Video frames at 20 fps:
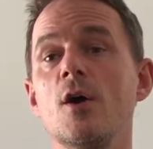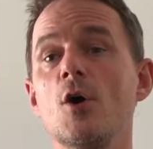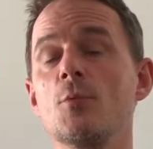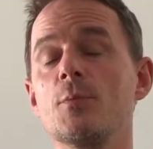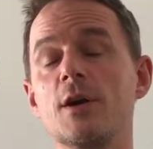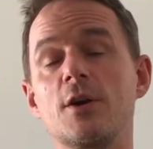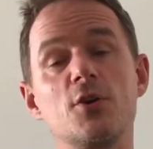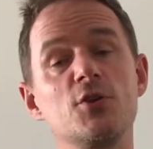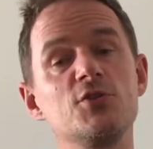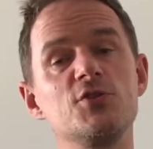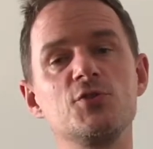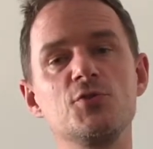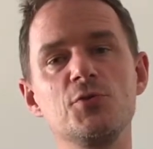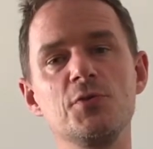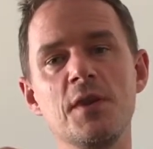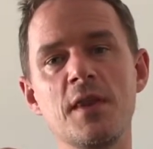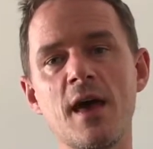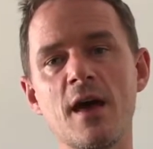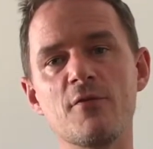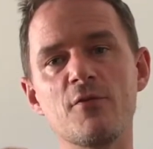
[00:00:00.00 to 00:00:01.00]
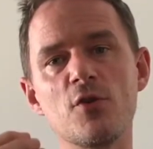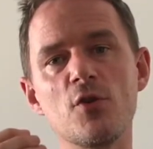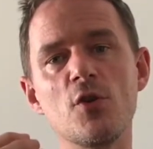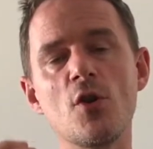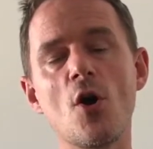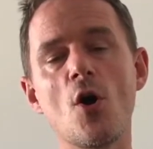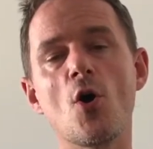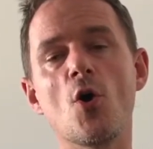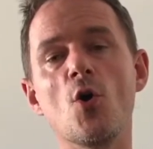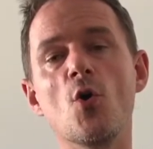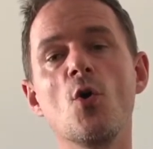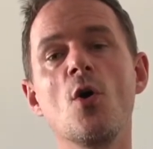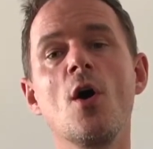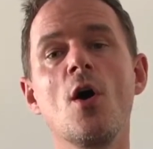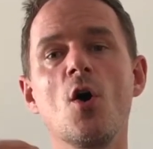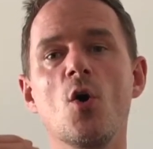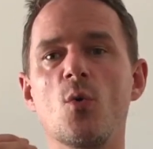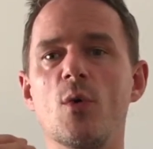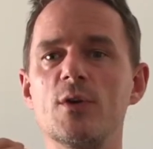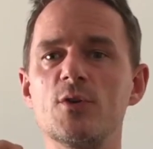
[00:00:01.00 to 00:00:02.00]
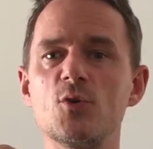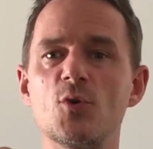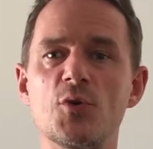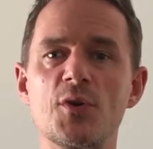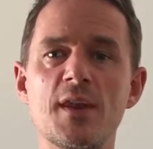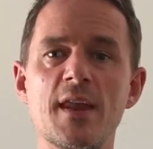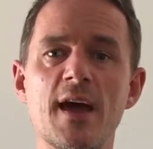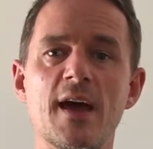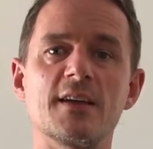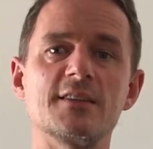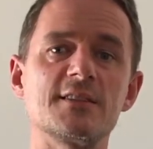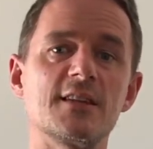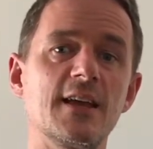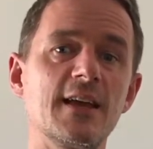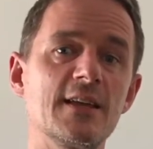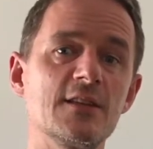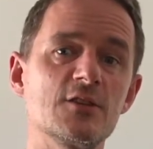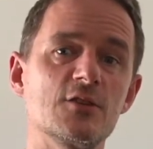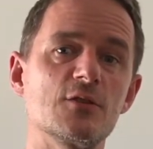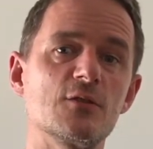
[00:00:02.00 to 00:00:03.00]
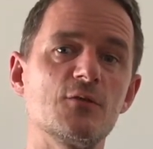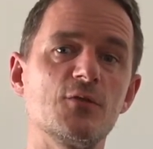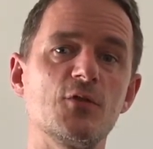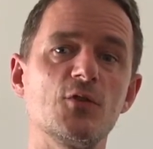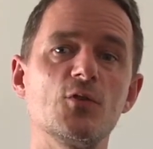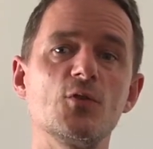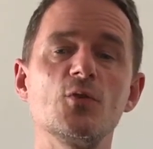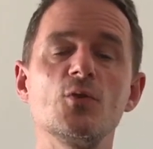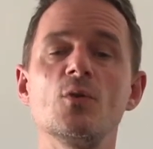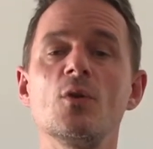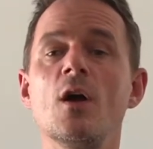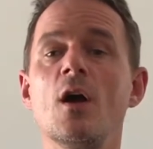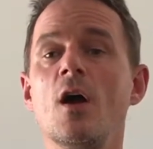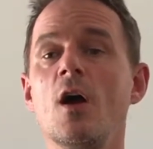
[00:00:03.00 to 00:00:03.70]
Because you never know when your next interview,